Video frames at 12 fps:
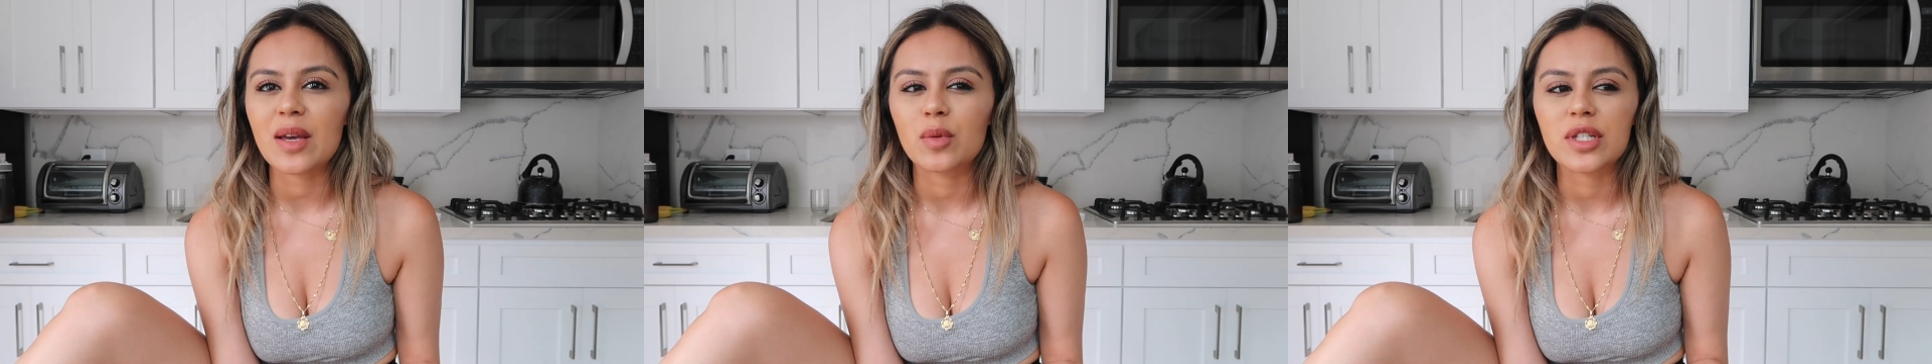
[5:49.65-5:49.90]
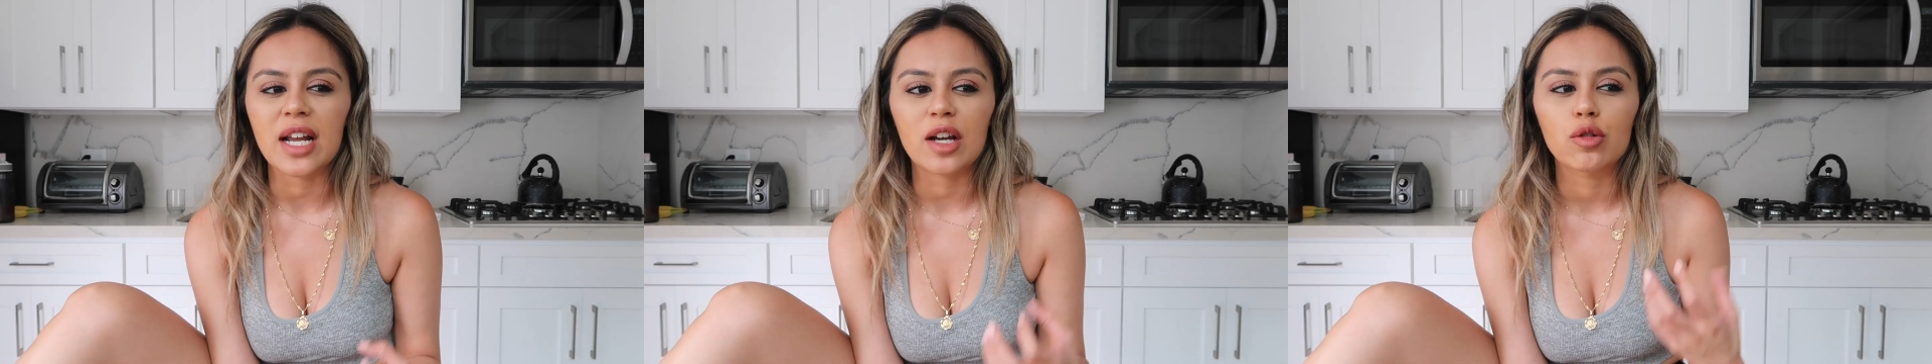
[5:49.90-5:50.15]
it
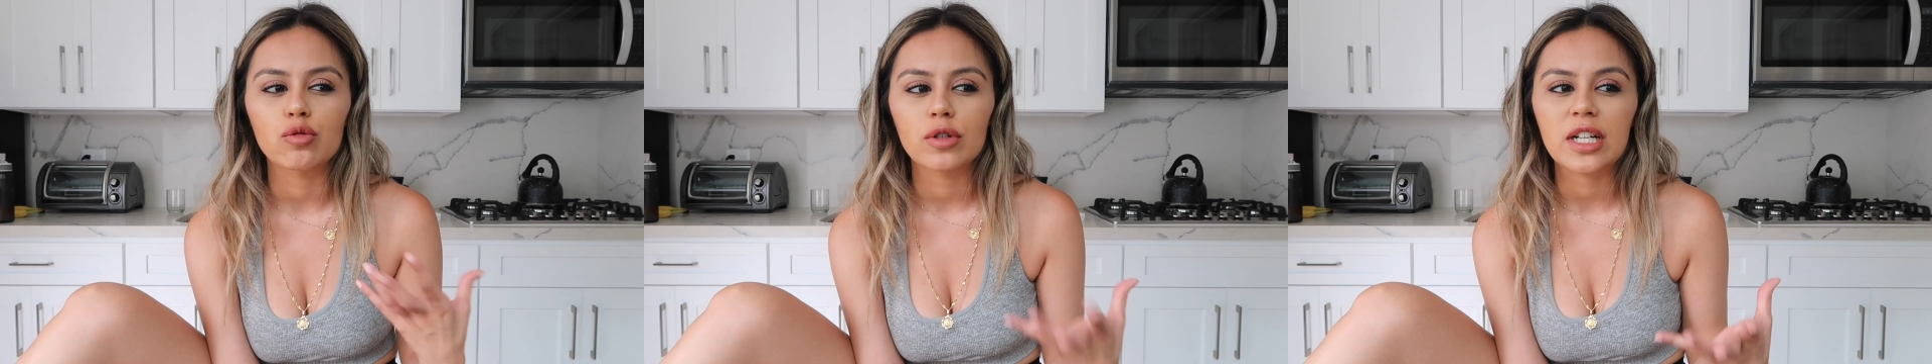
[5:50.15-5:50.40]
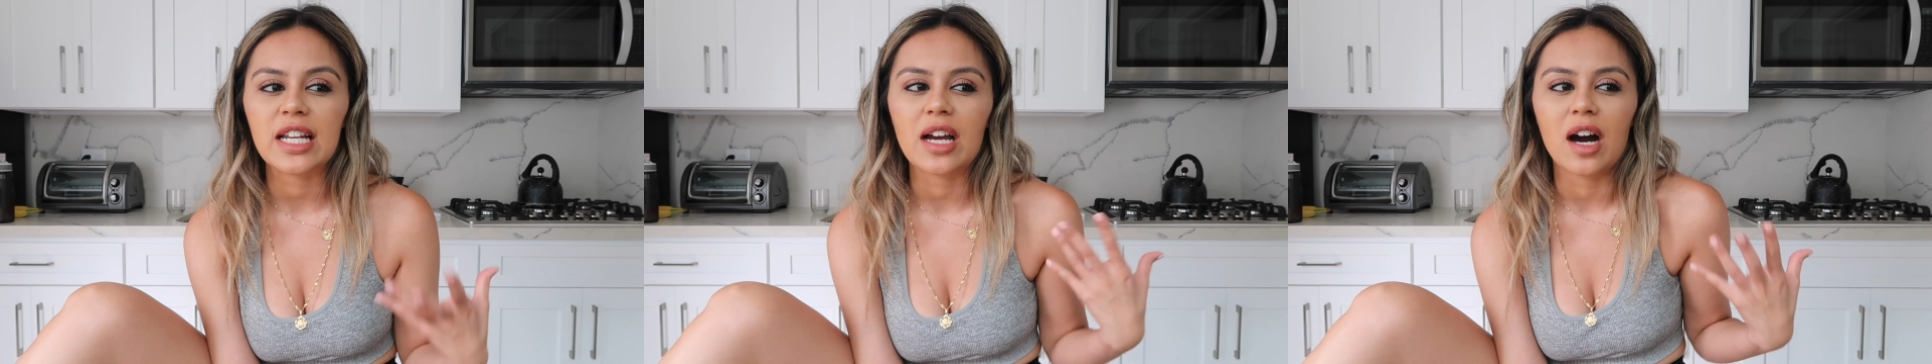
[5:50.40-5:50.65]
was like a
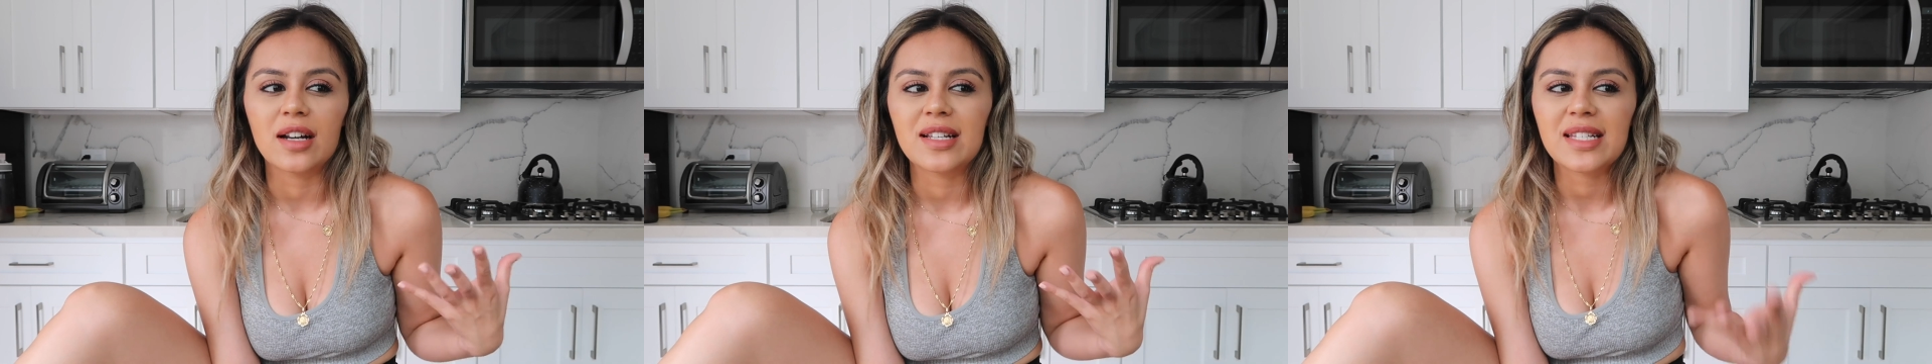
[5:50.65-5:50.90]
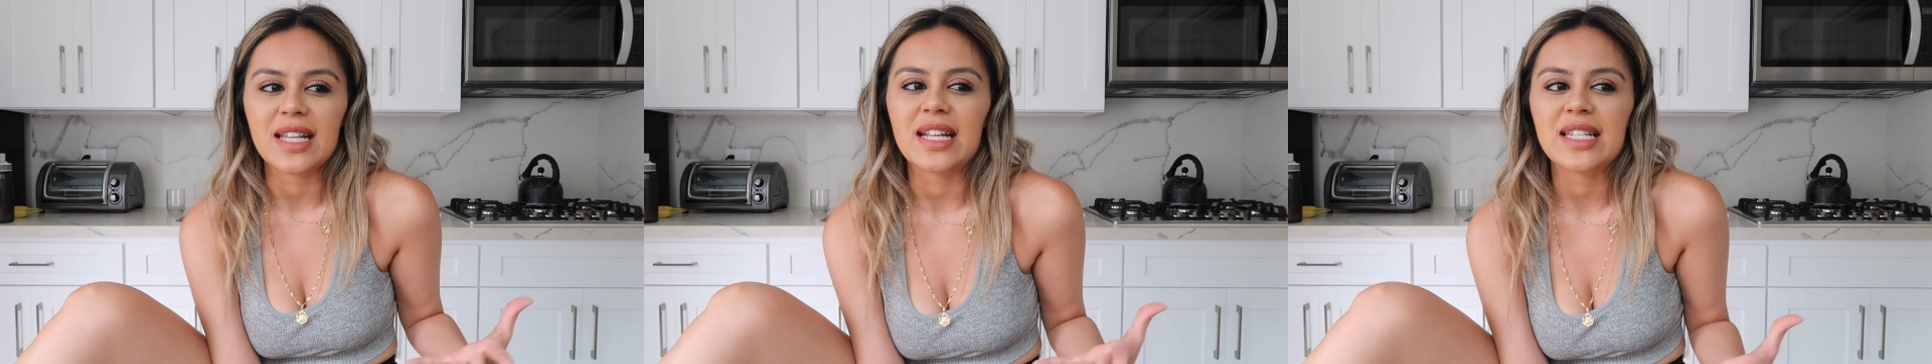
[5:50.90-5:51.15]
really
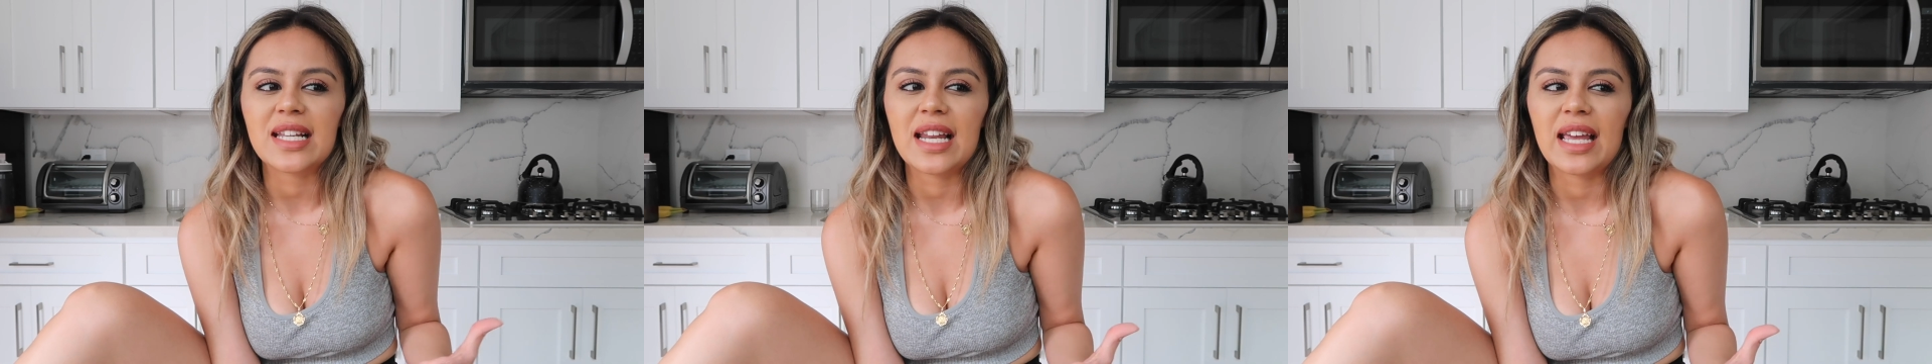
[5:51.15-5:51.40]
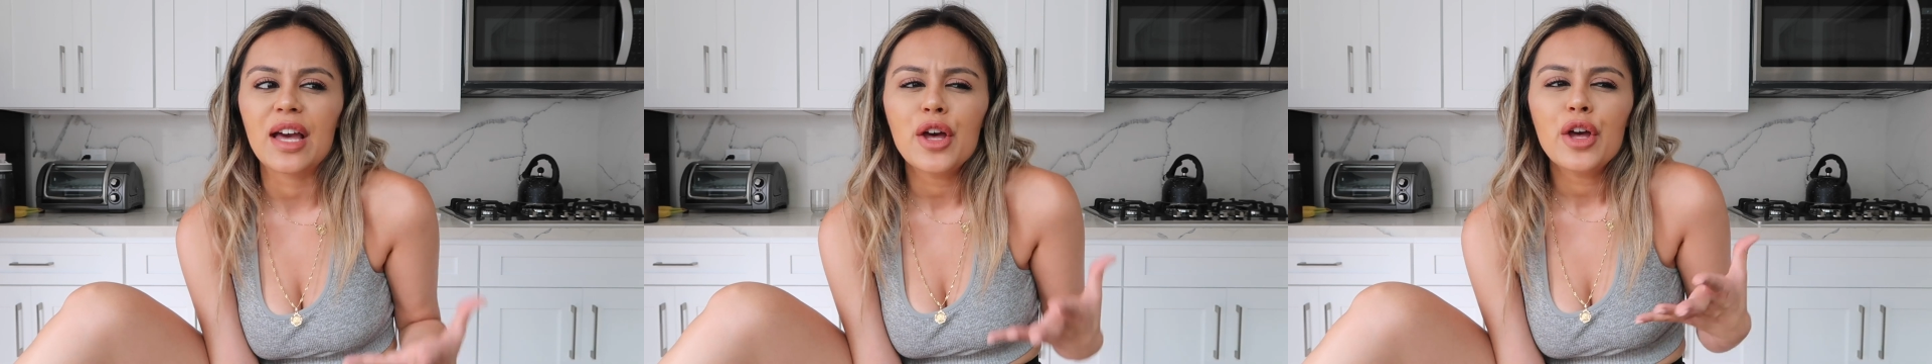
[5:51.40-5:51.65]

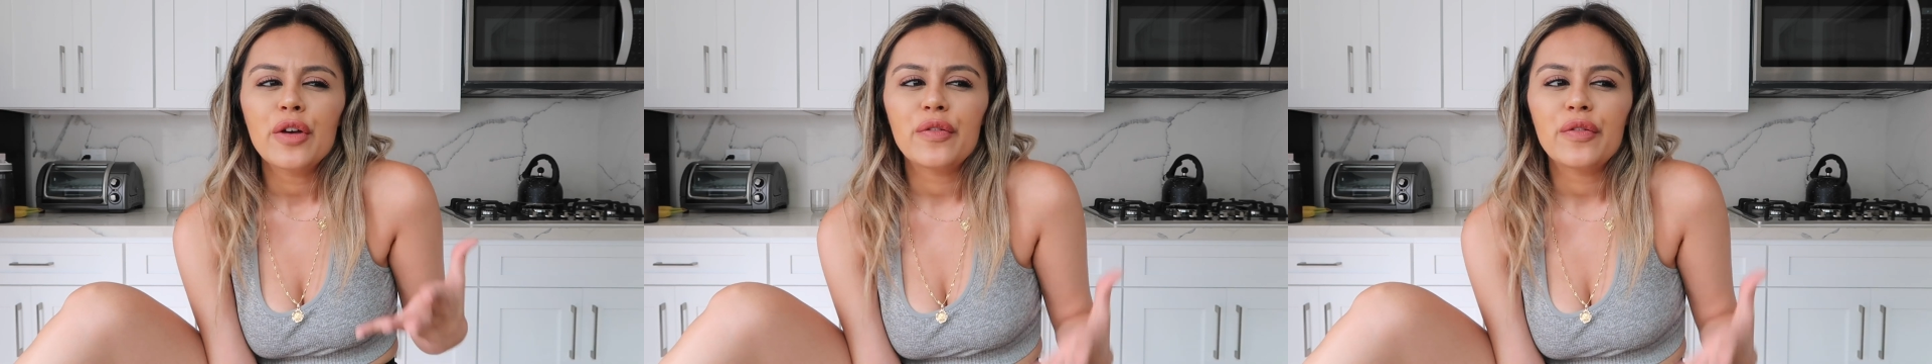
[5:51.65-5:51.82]
unsettling